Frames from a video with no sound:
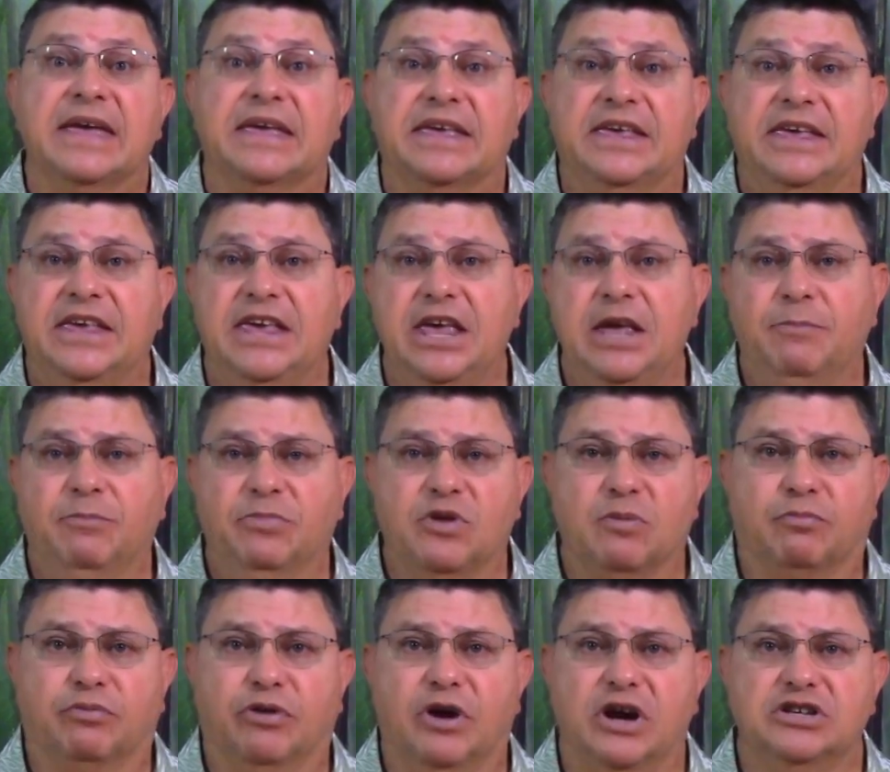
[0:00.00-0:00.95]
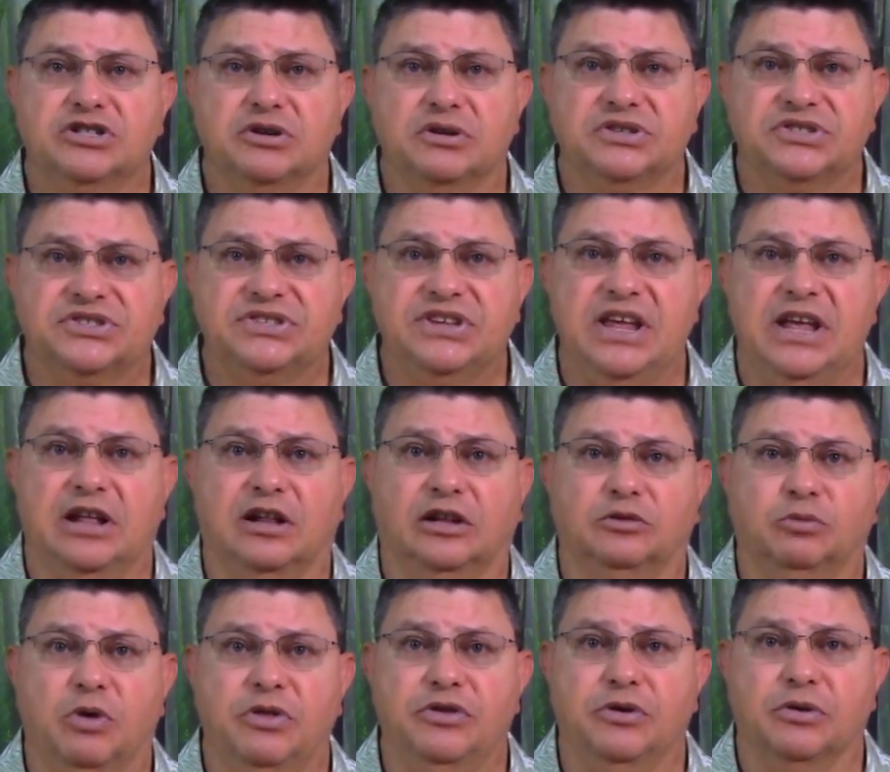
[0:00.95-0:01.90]
Keep the pressure
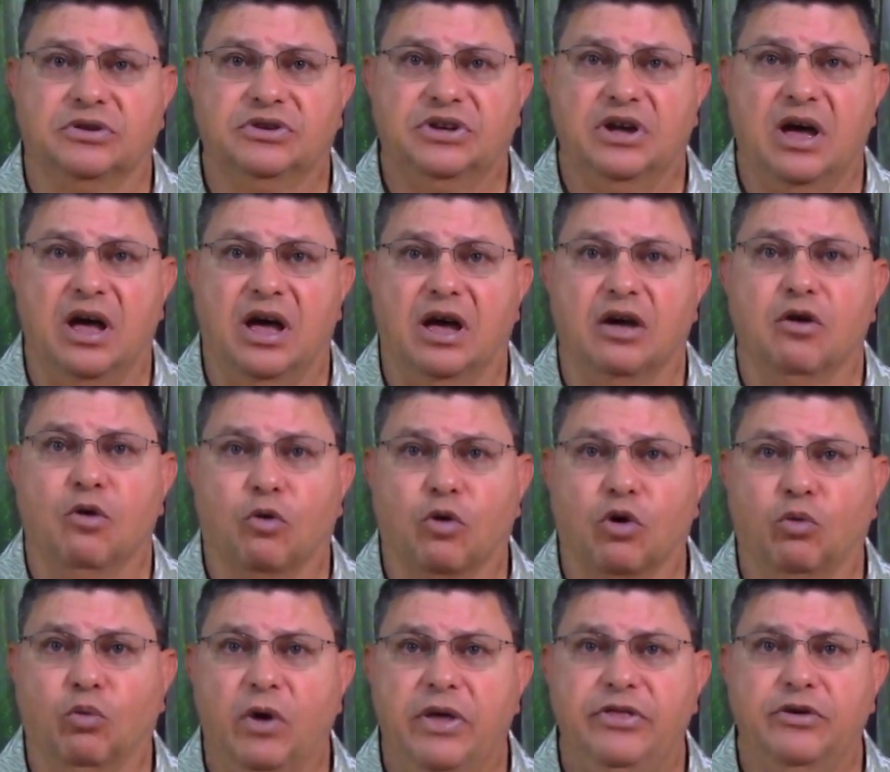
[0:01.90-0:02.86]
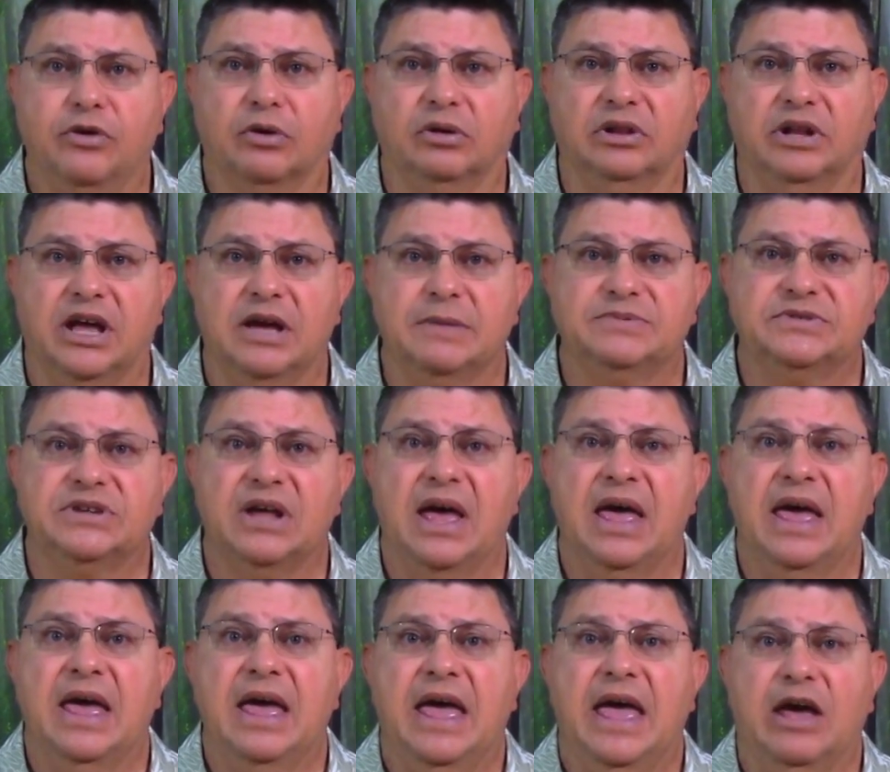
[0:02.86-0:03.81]
sealed with your tongue or with your lips,
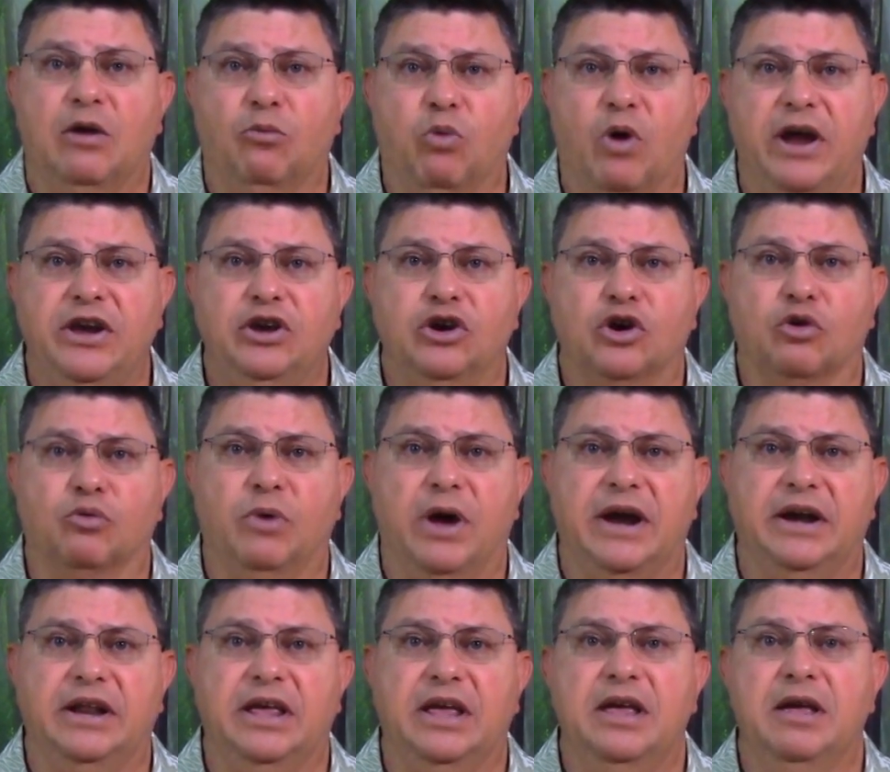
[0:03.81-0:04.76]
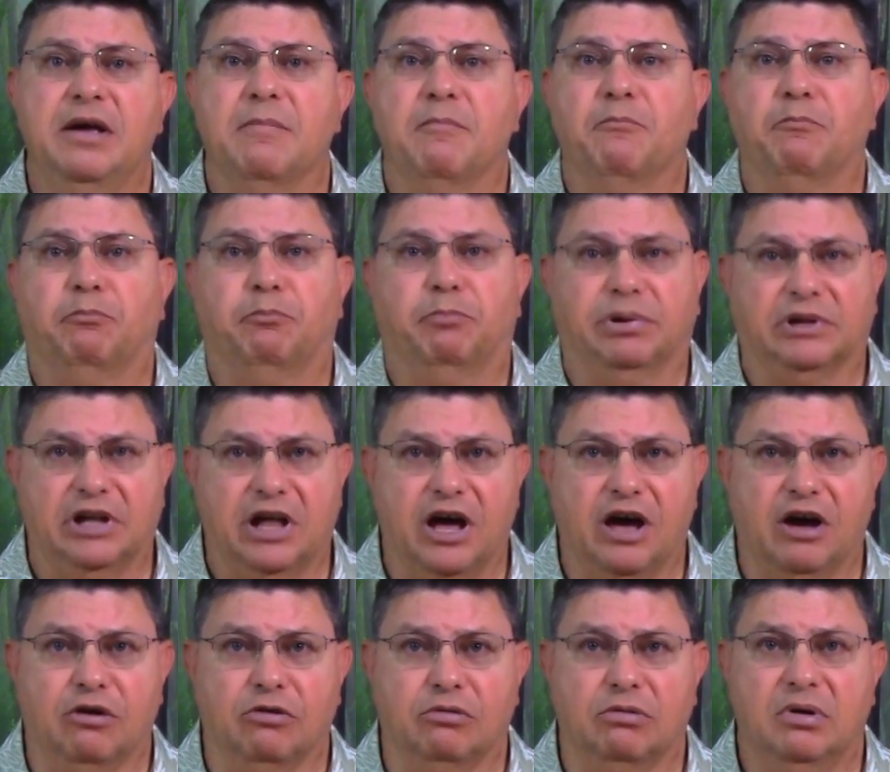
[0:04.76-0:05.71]
and when you're ready,
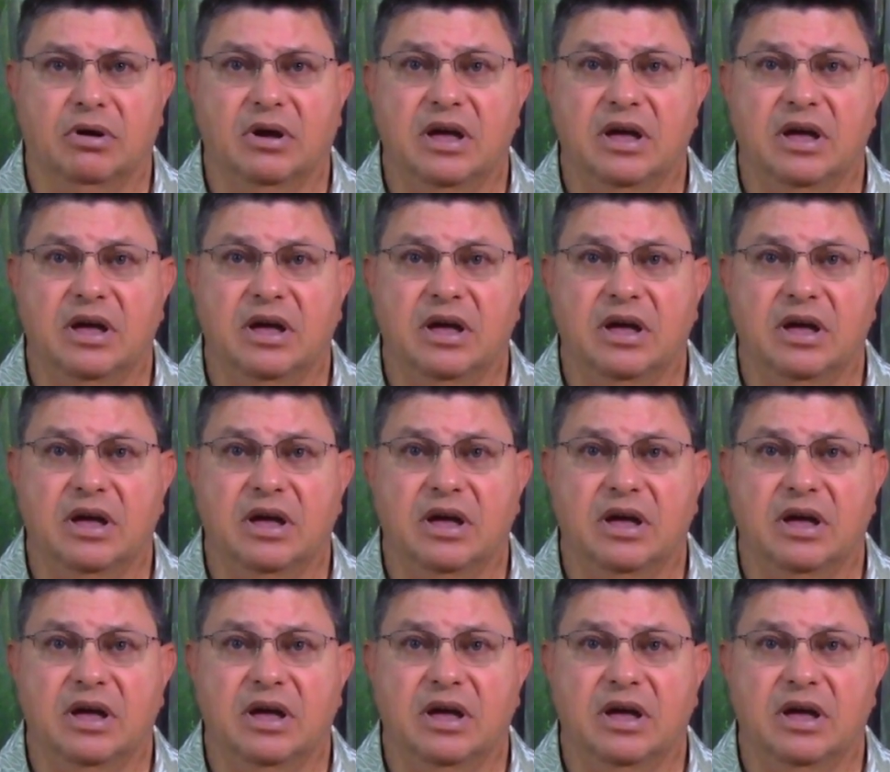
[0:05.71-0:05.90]
blow.